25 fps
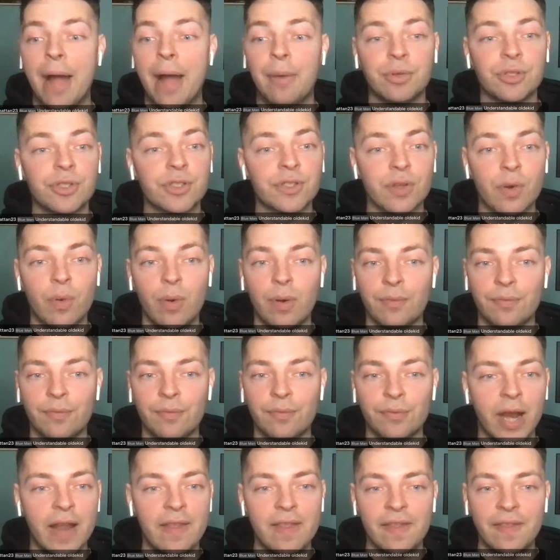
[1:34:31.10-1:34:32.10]
was so
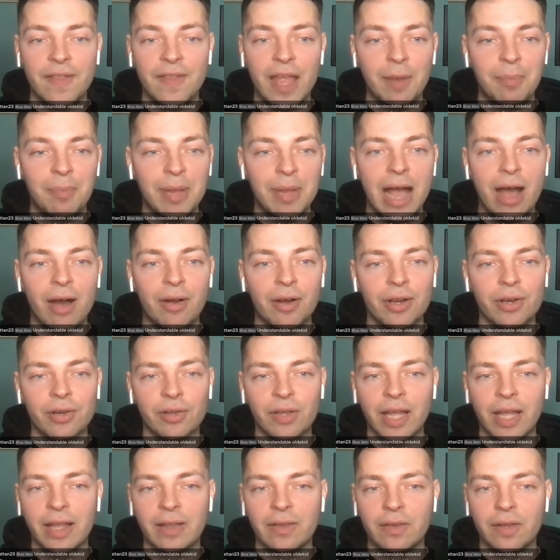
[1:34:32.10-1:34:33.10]
afraid that they'd be out here
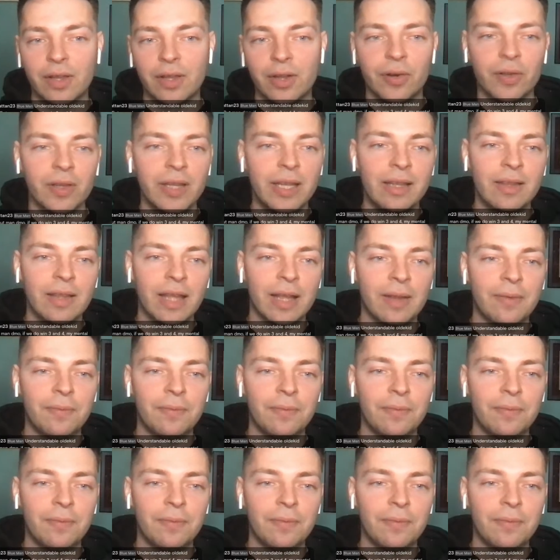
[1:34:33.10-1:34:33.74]
like literally like